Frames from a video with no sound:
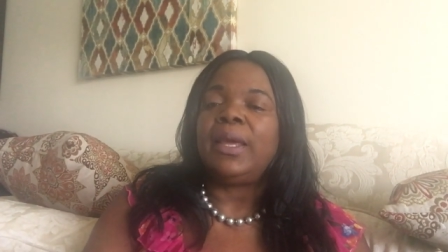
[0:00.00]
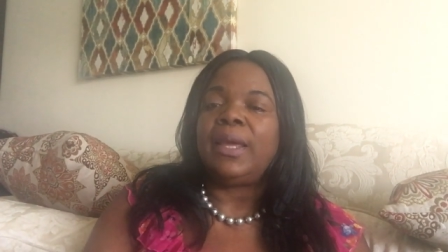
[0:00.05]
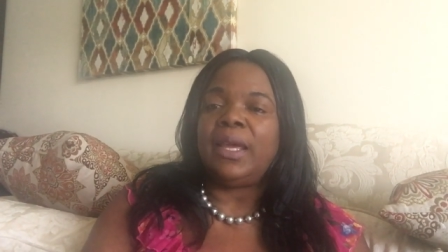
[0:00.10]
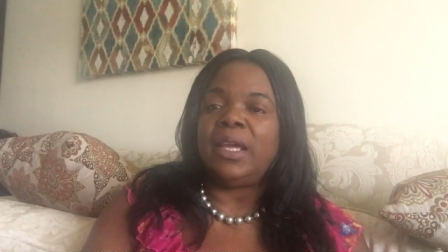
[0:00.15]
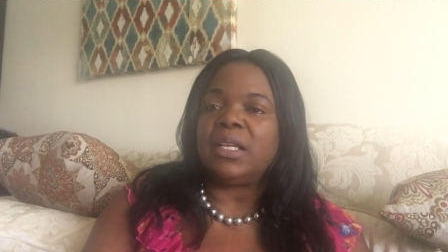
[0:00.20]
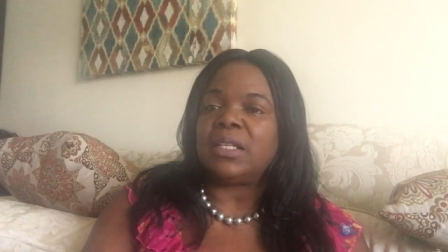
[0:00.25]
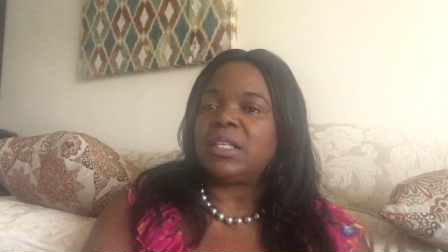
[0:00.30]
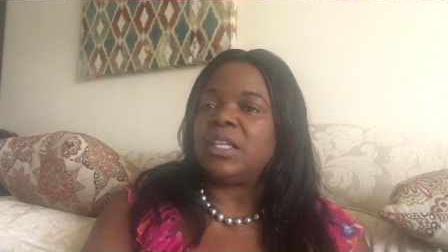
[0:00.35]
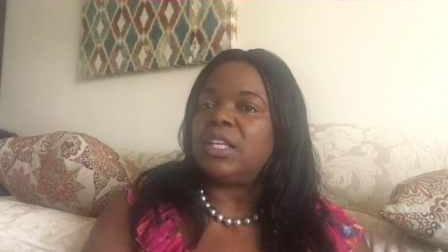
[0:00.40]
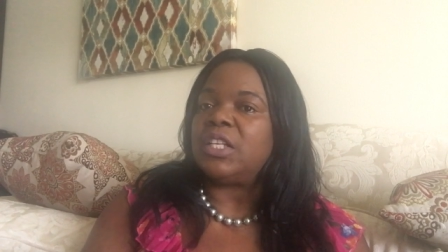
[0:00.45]

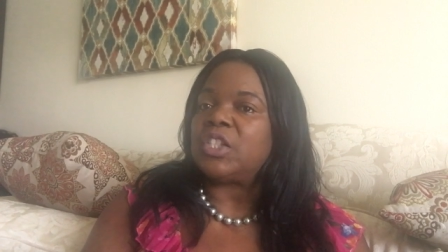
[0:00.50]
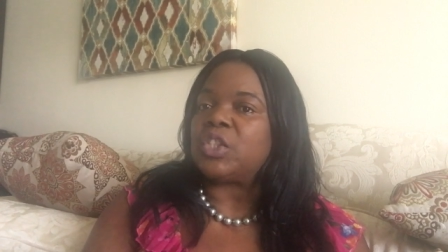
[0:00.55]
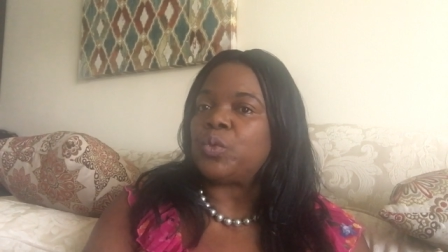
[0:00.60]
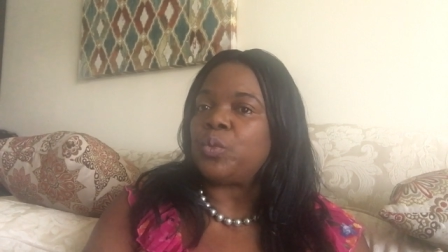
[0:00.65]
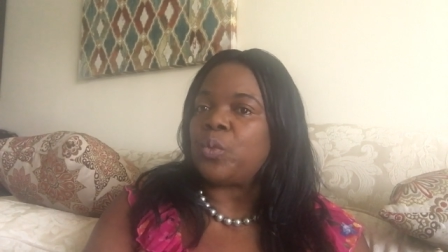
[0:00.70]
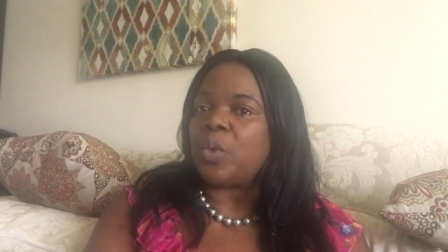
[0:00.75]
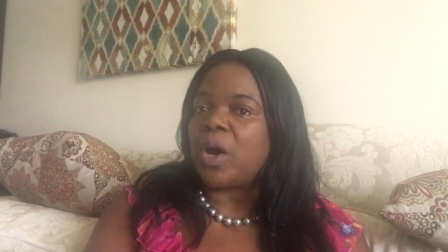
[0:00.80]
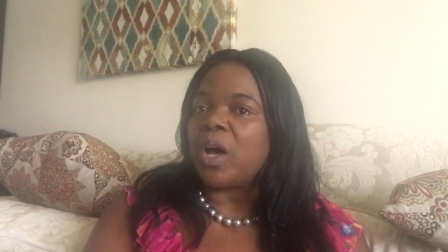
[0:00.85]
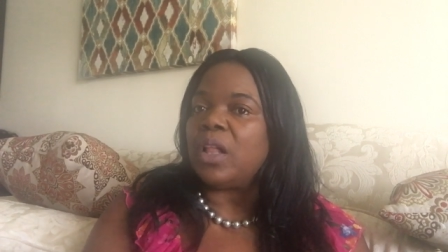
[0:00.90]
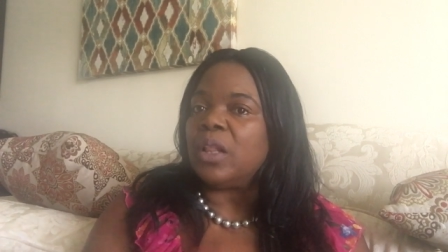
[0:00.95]
it is
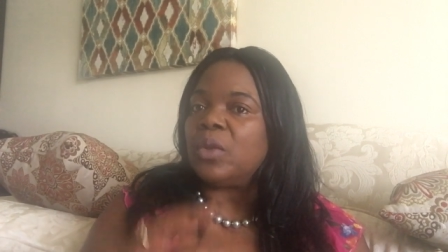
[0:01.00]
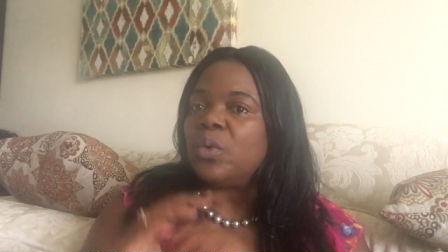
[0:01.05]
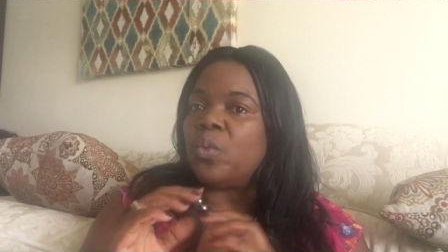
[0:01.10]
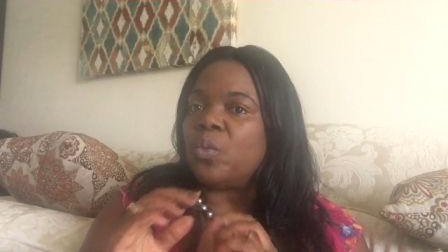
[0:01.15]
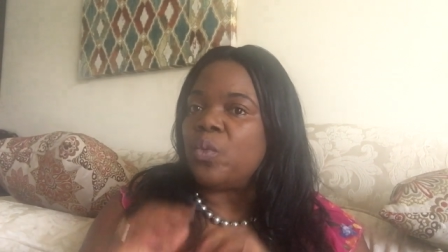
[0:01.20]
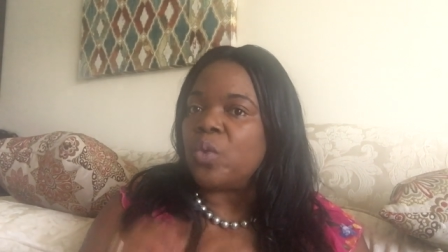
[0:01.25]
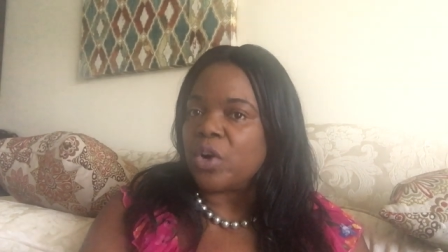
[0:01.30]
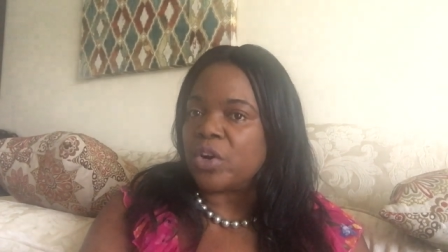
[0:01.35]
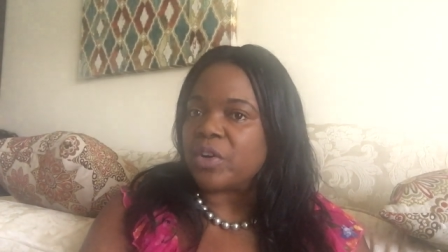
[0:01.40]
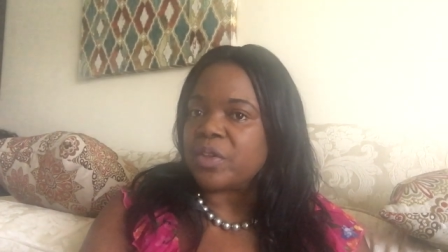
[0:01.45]
well
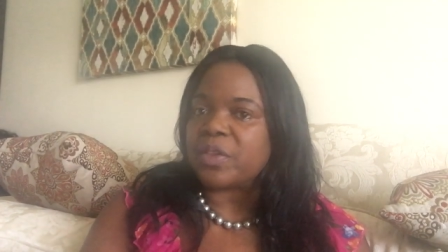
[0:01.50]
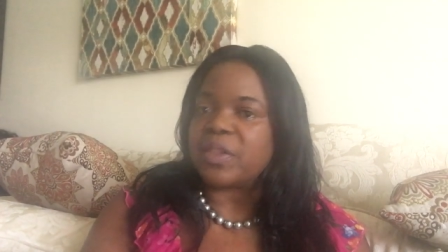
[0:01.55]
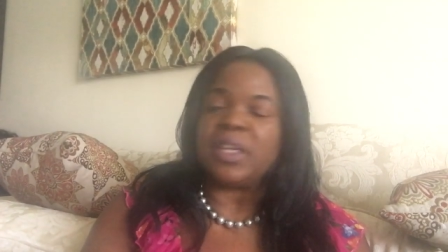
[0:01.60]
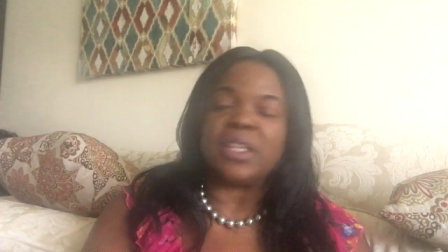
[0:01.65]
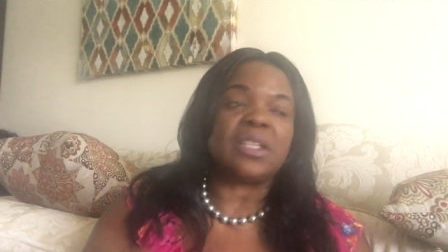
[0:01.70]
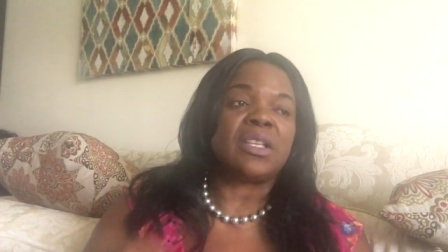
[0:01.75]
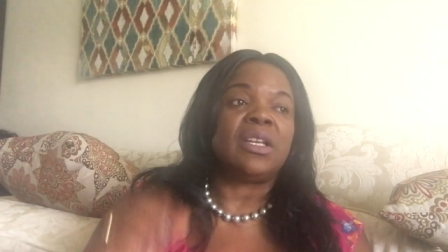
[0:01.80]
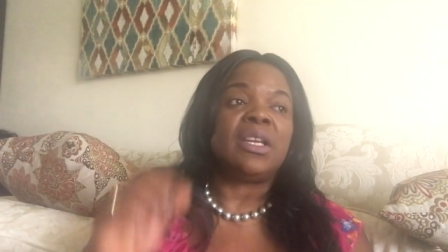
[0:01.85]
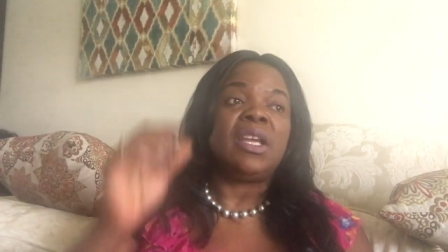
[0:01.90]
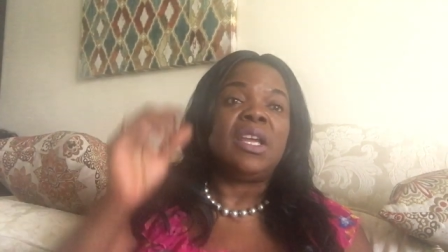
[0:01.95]
worth
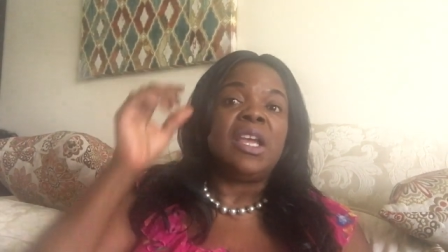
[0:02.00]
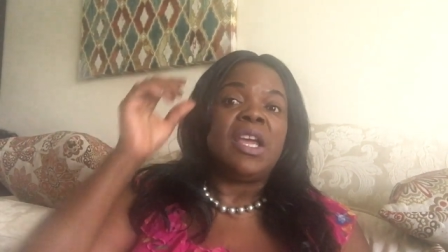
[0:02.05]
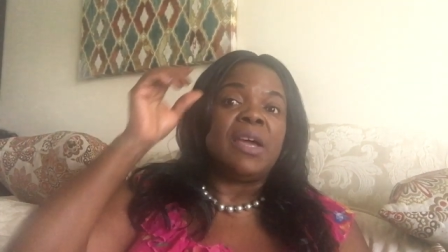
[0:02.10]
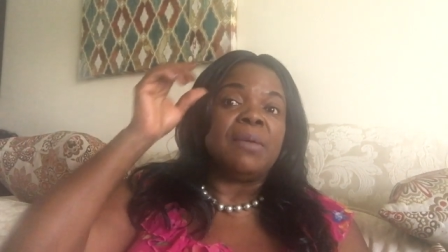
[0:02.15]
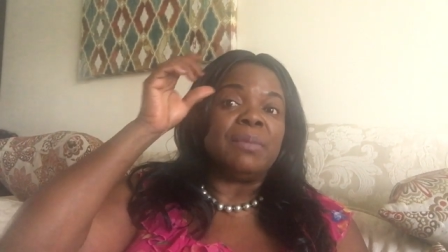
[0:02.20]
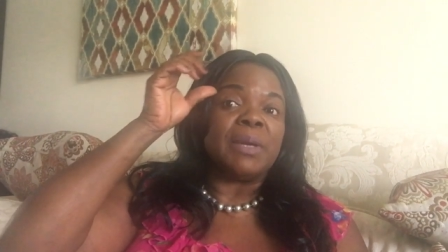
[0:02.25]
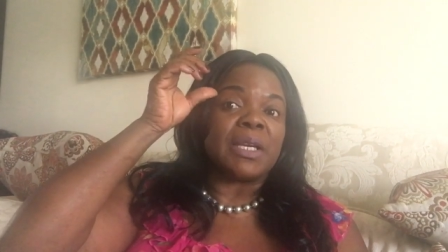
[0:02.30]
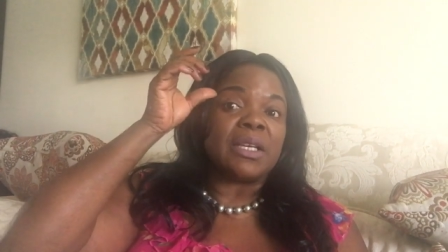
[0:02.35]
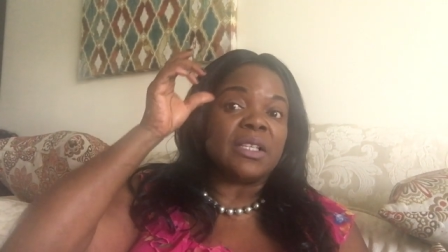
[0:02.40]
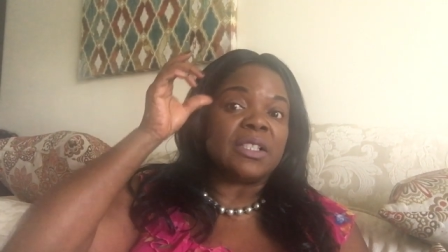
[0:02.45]
it,
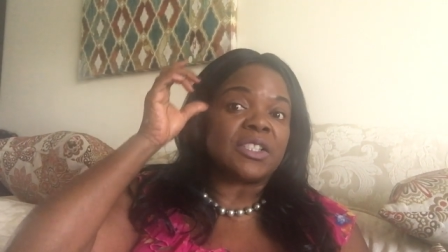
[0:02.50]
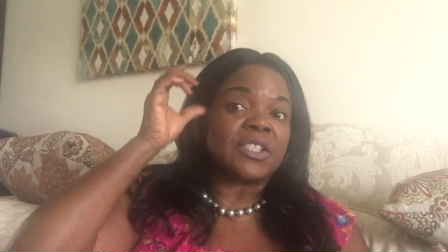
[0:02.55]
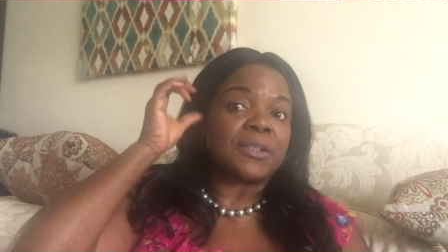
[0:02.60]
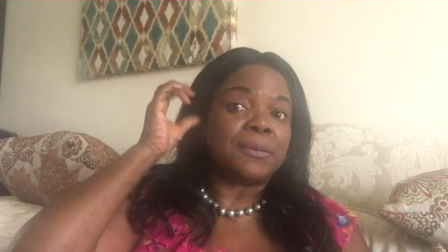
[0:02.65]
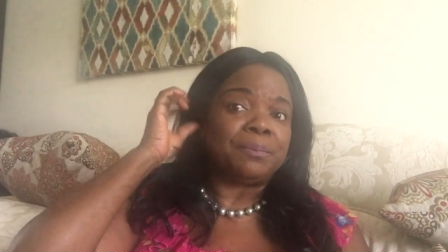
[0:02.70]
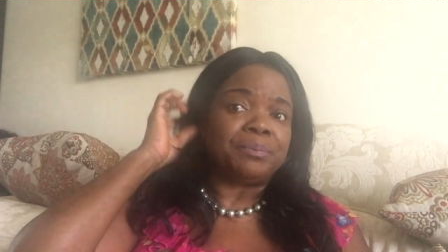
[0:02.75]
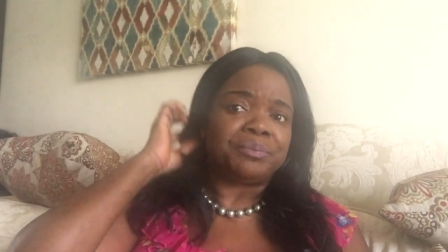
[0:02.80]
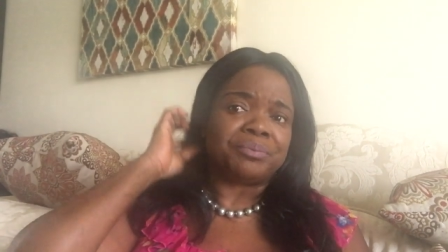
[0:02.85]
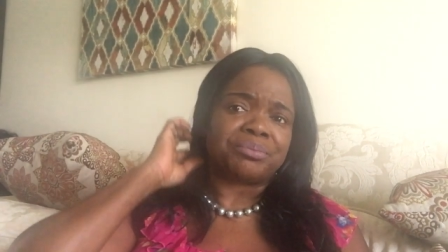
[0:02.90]
because